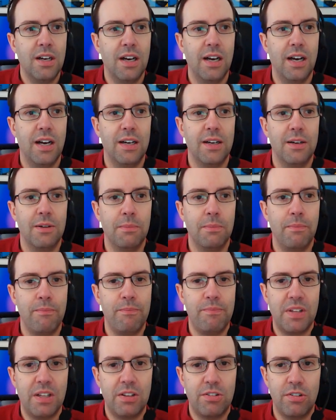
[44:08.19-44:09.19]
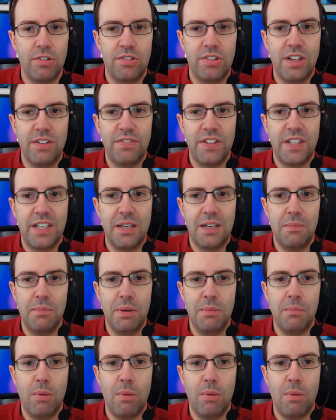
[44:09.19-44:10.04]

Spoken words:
So it's definitely going to be